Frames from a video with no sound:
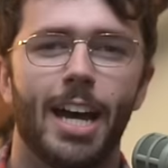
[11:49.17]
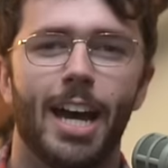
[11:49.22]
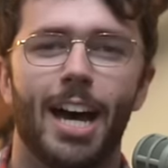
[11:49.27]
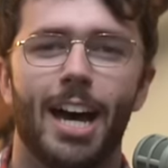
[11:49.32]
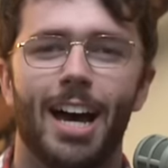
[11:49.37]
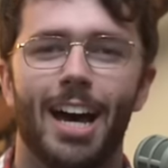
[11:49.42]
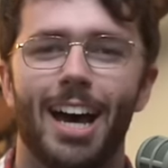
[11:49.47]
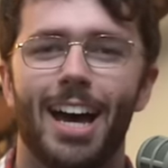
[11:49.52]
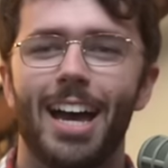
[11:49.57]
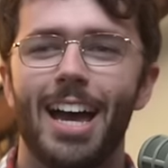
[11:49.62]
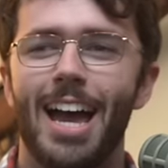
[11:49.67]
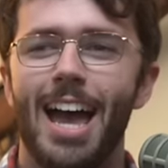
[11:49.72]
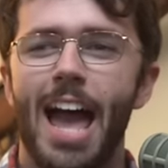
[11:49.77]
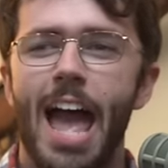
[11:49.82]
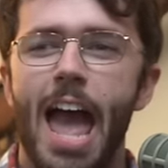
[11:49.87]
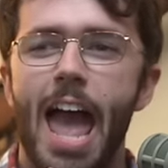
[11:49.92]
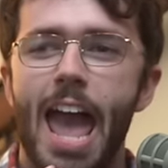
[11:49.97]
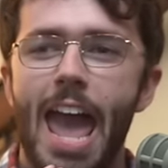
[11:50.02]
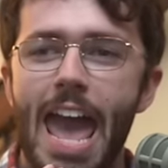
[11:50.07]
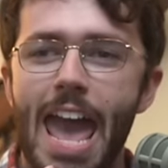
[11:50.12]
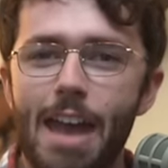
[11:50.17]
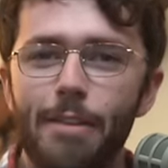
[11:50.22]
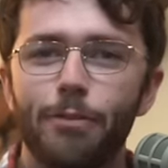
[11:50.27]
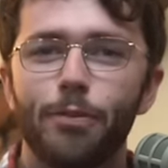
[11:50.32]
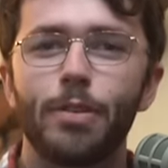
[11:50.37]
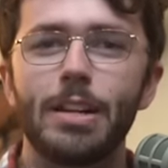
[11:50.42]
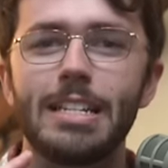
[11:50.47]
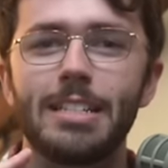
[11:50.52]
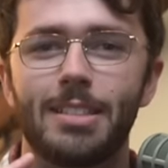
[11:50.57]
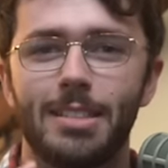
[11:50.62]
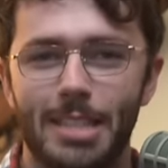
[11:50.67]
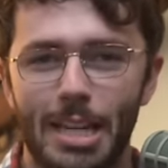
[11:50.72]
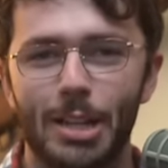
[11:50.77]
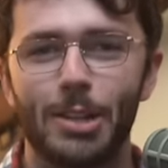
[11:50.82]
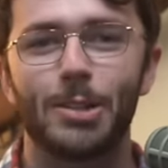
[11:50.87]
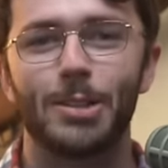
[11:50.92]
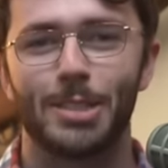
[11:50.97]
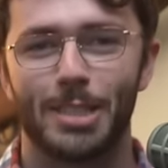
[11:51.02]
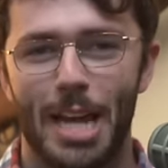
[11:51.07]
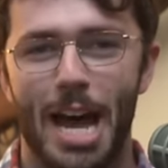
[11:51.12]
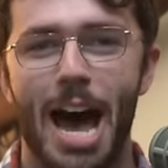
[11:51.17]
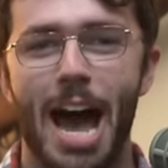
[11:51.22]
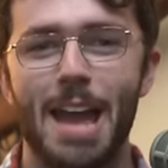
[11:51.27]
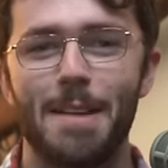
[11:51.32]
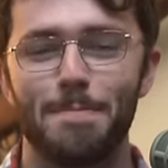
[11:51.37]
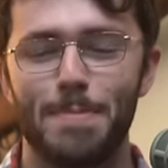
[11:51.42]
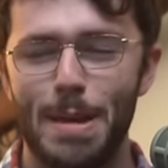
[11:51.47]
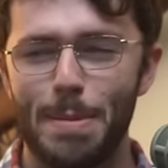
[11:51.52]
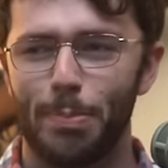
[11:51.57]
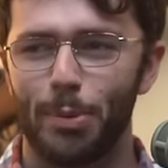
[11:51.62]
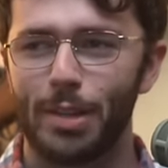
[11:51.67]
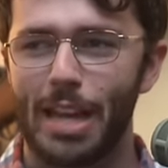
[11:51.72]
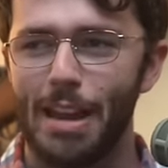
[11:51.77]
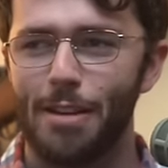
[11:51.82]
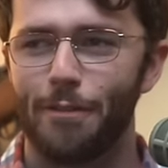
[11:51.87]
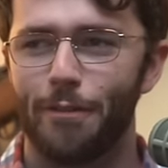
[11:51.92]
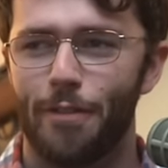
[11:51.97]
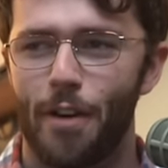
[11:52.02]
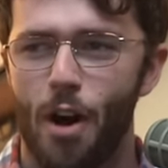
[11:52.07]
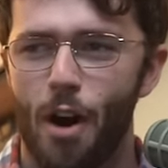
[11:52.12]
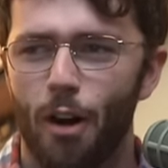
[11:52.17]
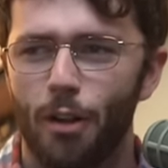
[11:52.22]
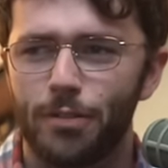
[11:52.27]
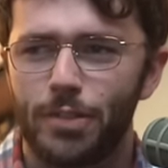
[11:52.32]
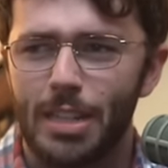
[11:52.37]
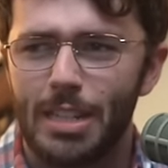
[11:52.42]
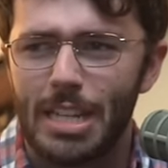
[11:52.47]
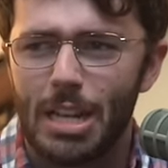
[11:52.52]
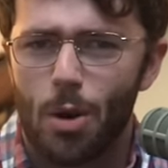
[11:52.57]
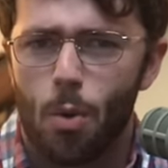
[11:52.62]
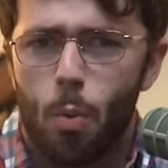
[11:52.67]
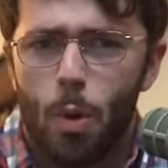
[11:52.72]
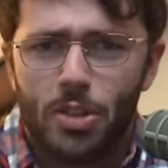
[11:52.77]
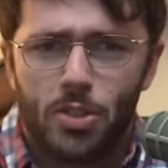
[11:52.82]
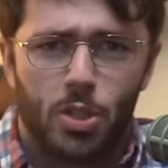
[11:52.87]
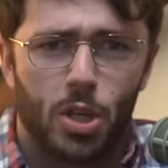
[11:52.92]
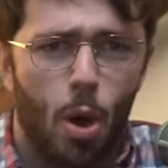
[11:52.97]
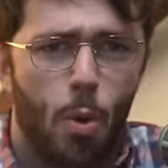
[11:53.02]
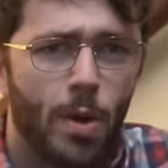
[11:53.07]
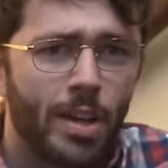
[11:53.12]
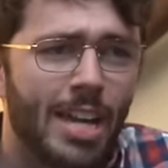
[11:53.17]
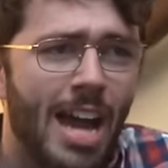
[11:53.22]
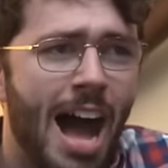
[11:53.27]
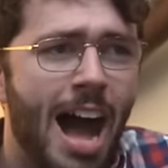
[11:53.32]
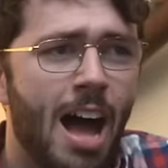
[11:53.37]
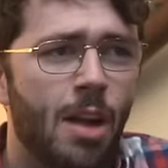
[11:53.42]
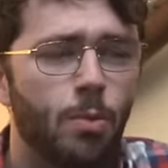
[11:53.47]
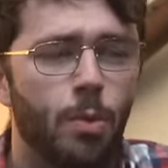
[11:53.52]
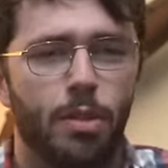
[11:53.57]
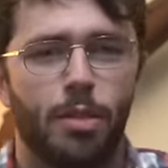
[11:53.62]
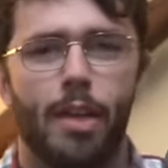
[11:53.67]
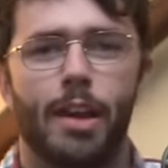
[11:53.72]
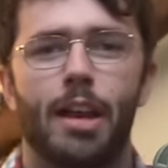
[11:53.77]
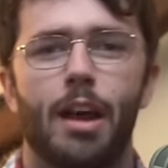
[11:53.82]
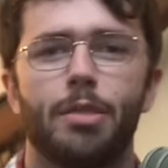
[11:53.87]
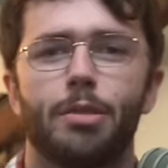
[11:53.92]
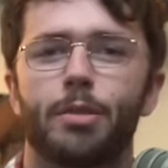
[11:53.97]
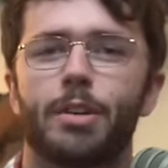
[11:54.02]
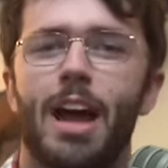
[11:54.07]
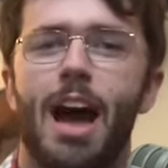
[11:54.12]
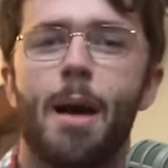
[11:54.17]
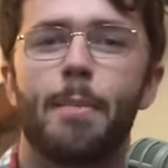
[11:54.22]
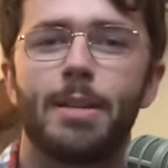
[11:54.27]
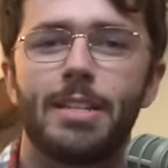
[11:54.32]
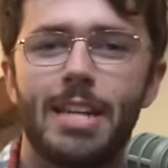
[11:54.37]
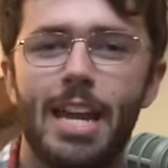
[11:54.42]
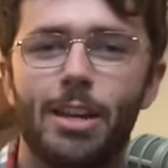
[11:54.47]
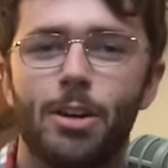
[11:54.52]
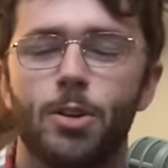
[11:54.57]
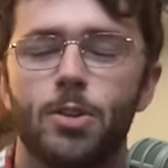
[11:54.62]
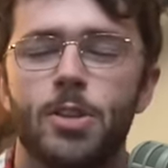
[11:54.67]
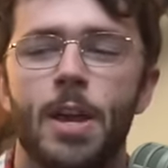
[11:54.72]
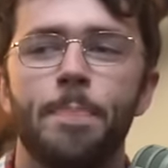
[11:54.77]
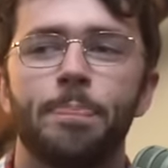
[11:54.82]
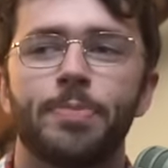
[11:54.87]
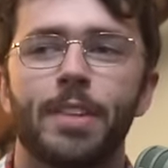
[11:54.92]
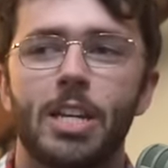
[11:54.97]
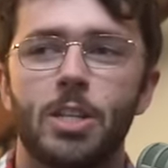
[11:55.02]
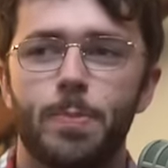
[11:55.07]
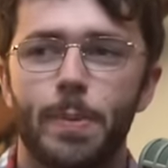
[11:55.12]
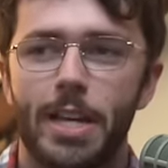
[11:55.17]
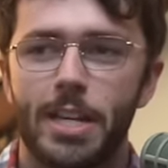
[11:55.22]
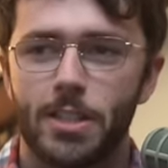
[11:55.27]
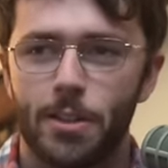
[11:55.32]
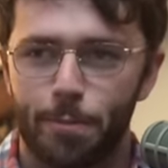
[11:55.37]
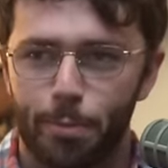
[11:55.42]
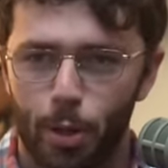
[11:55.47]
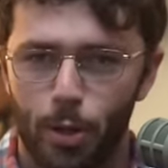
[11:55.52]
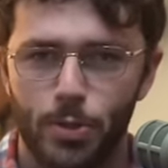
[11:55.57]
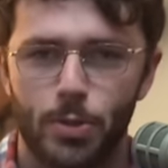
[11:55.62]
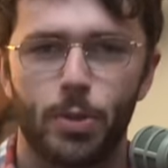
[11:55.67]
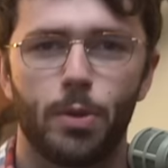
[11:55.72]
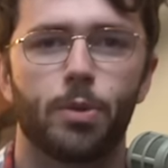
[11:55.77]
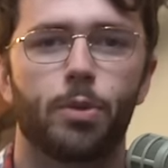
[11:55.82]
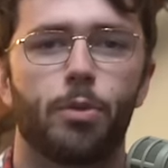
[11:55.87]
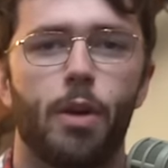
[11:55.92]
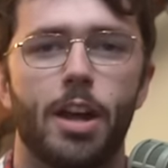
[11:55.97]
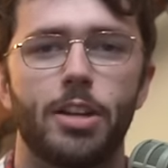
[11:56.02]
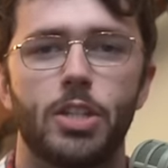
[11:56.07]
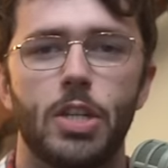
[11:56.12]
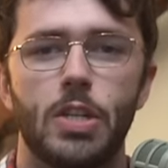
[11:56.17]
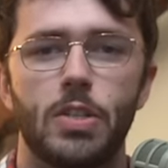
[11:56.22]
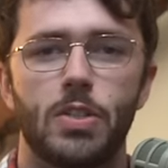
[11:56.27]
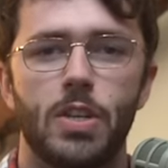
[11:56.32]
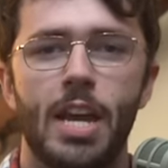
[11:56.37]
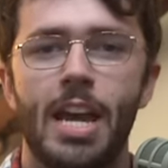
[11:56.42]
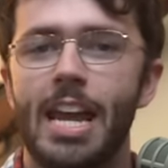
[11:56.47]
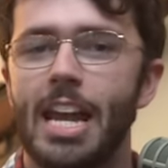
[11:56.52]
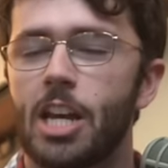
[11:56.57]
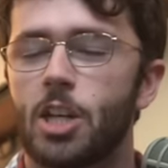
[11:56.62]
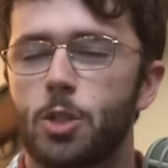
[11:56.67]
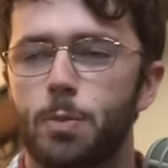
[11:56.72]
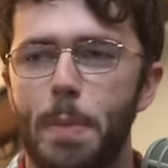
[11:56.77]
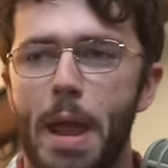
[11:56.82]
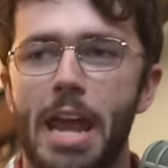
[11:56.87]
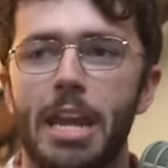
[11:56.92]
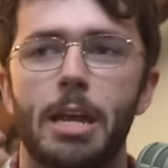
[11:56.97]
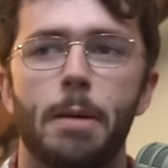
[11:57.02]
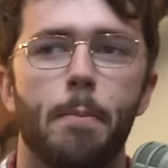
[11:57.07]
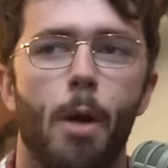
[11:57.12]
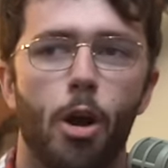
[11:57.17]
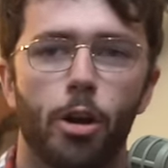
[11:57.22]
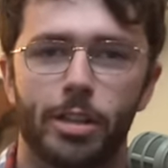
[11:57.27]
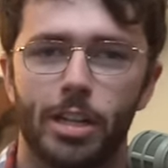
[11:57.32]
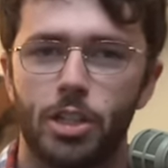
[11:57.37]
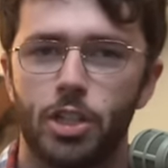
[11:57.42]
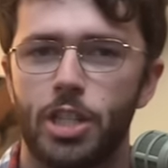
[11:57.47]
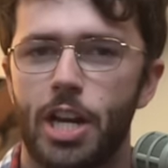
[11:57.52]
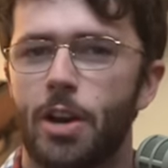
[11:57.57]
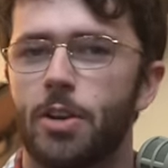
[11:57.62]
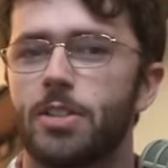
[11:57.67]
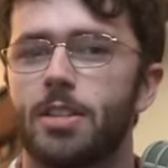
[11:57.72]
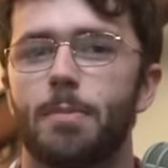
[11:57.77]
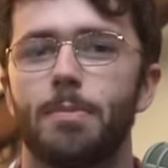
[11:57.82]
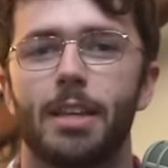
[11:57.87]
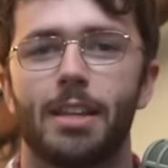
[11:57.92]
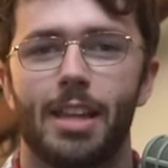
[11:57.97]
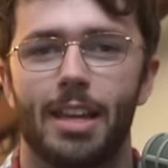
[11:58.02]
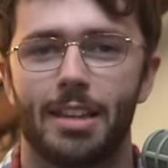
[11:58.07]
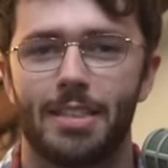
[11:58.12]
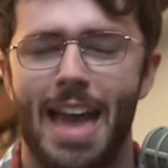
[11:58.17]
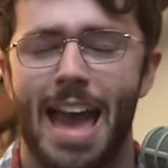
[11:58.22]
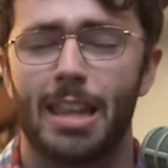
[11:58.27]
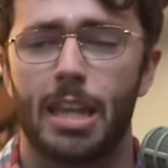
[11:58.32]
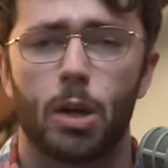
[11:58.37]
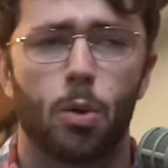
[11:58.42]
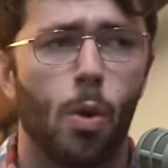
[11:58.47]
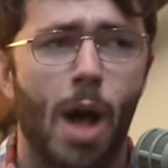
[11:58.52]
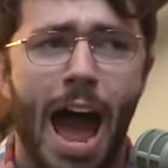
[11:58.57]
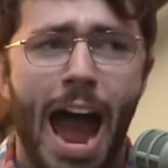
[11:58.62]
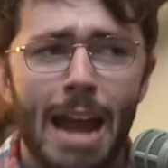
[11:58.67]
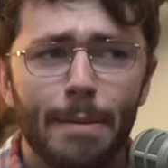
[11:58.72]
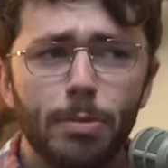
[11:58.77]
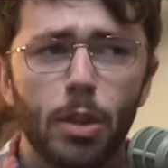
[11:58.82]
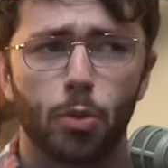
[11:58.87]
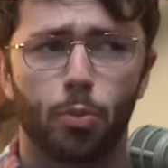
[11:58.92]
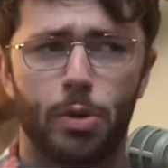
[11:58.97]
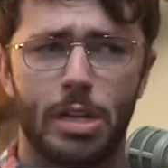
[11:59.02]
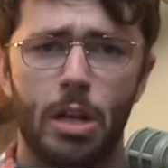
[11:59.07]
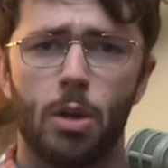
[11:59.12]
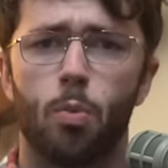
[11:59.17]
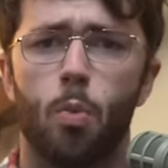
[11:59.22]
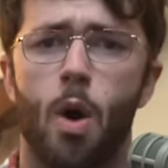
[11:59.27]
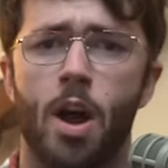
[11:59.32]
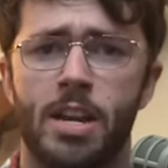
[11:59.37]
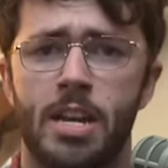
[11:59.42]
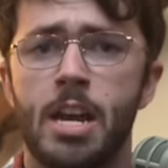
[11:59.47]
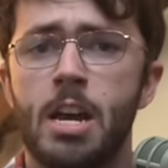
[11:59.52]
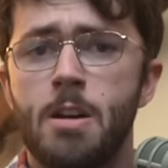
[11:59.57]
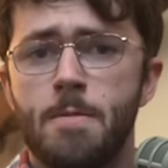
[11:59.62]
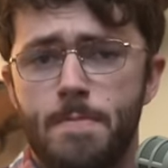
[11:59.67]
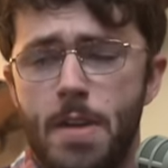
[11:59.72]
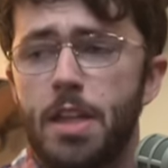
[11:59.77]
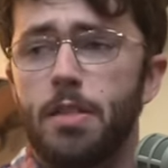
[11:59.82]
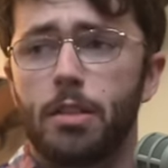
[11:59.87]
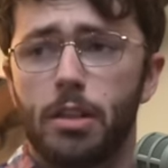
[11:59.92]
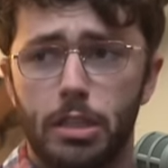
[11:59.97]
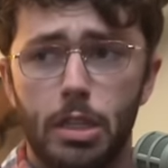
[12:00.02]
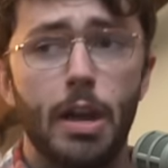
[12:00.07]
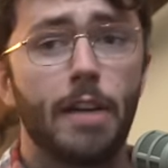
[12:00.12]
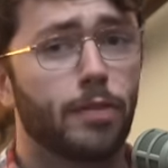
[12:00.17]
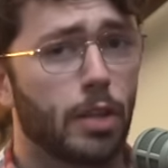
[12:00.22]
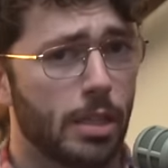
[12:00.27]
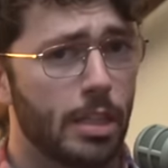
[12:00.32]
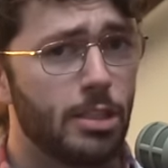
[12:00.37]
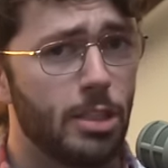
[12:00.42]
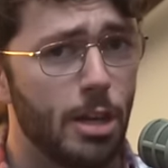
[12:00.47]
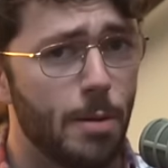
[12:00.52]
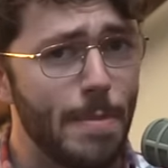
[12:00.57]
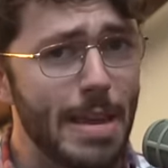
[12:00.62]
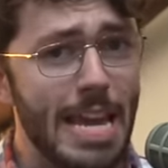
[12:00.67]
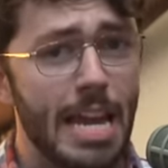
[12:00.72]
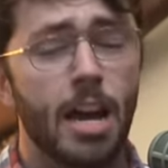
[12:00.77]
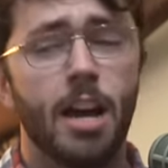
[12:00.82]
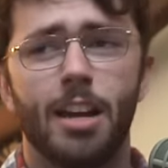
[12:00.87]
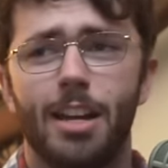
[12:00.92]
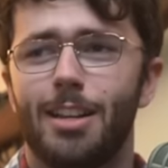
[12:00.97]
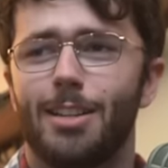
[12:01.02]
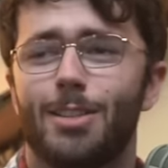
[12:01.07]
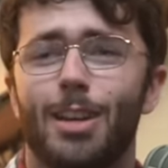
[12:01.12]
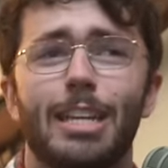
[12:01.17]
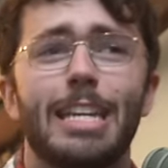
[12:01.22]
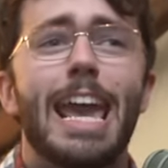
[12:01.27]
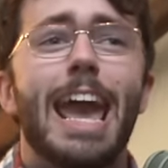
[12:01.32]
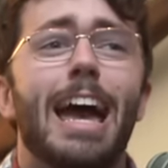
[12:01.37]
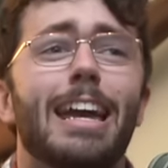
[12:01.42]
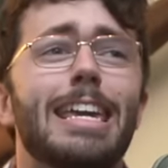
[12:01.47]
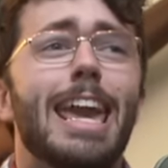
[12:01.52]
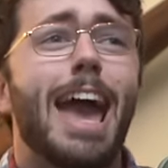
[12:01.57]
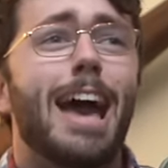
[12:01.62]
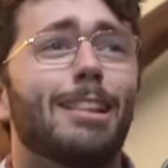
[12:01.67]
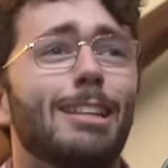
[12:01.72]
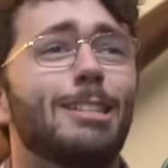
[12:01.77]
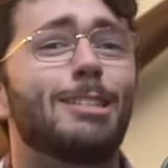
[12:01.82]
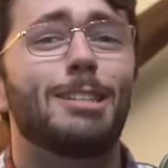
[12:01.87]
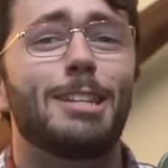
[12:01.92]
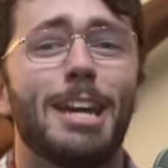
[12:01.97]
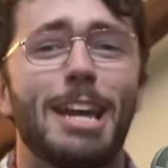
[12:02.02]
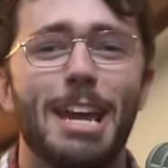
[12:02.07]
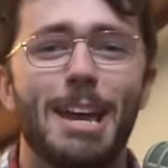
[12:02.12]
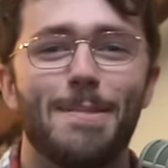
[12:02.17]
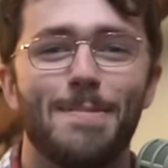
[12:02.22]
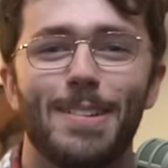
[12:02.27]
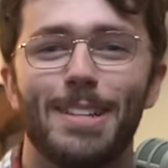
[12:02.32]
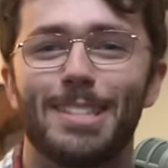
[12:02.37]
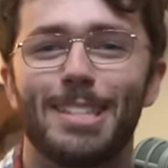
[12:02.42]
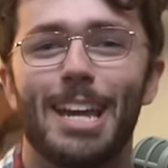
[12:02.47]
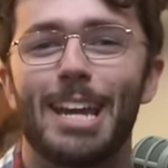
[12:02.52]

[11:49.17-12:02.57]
Uh, every single time people get involved in you know what's going on with like other commentators it's because of personal grudges expanding market share something like that like well i'm the real one you have to listen to me and it's like yeah yeah listen to him it's